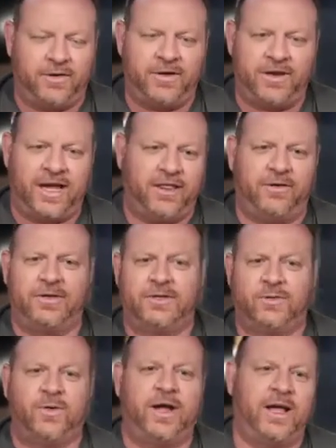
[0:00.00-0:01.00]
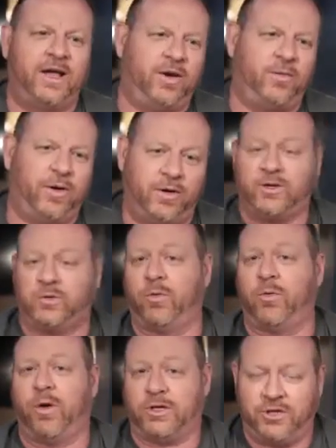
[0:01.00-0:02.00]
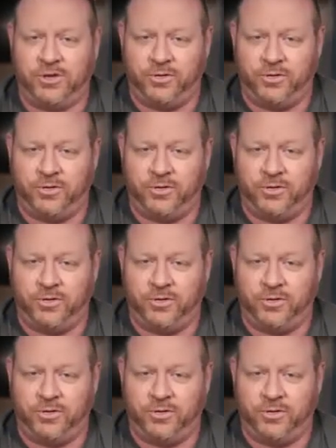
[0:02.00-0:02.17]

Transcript: together and said, well, hey, because we were watching